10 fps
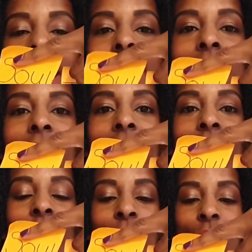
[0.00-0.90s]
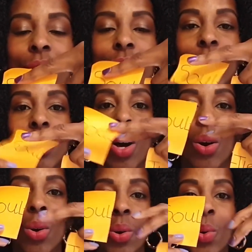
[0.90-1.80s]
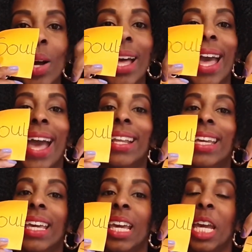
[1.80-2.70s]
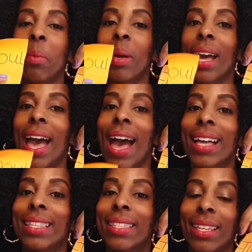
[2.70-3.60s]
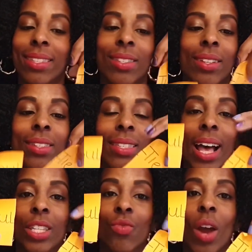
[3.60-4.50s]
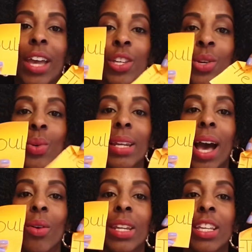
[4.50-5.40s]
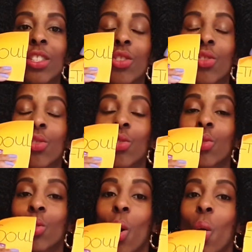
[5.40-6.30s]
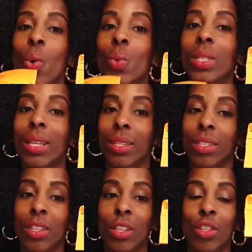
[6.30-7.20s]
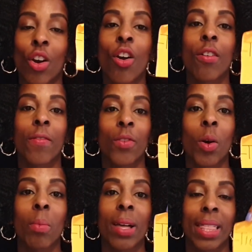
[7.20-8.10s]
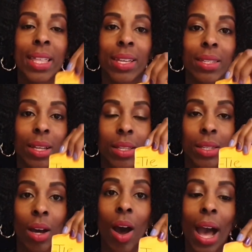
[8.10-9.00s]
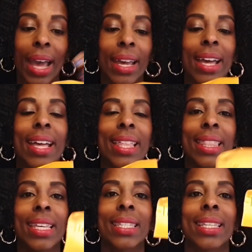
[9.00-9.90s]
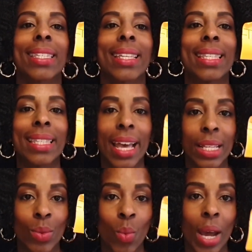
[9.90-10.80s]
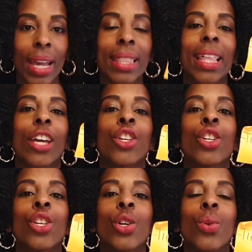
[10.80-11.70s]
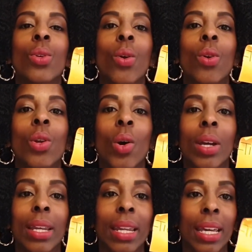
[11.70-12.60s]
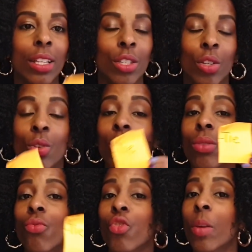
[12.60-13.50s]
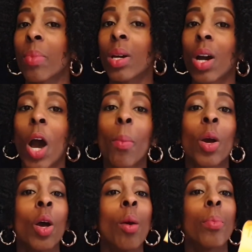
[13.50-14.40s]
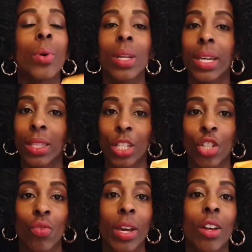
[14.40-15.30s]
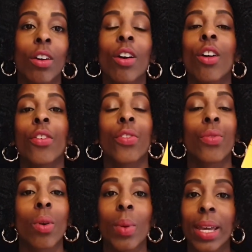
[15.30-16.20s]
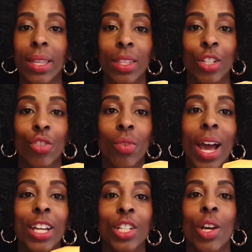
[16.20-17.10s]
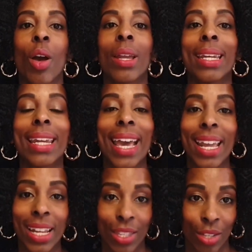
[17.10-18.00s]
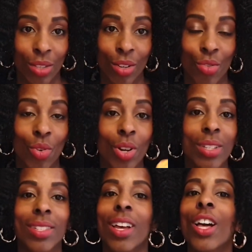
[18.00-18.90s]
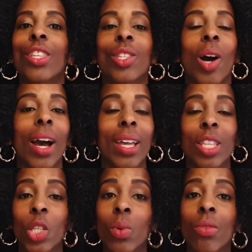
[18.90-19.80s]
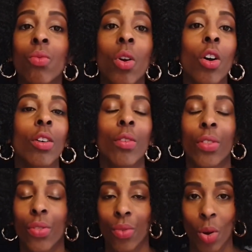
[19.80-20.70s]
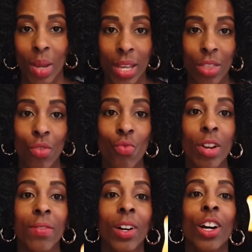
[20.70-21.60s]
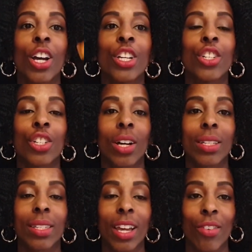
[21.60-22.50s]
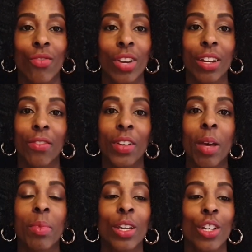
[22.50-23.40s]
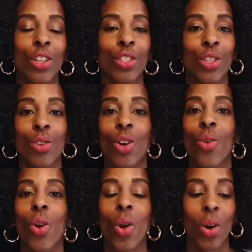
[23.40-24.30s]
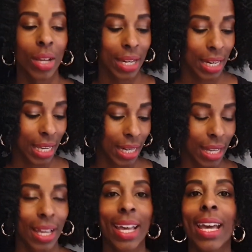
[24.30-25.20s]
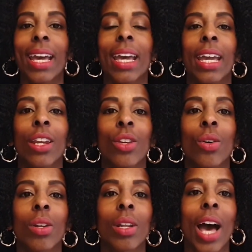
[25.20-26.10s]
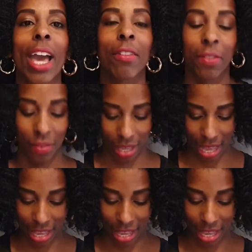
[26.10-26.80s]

Take your soul and keep it at a distance. That's right. You now need to soul distance from this tie. This is dead weight that you no longer need. So you can rip it up, put it in the shredder, throw it in the trash, nail it to the cross, tie it to a rock, throw it in the river, just get rid of it because you no longer need it in your life.